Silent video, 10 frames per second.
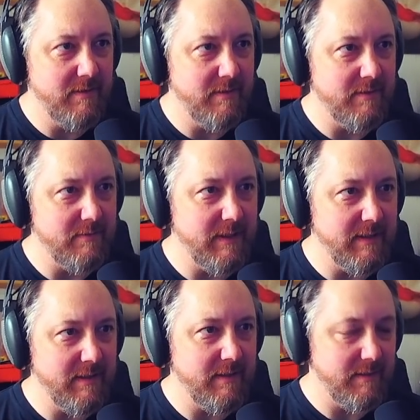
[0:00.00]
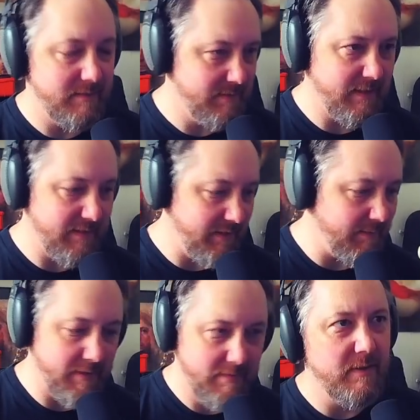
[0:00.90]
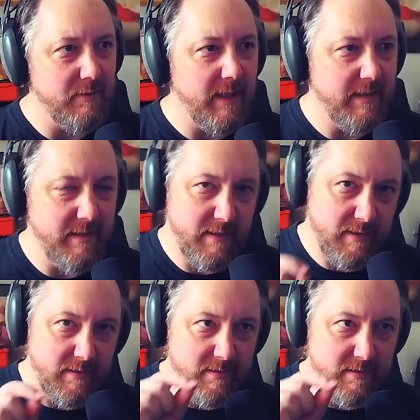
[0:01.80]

Right there. God damn it. Right there.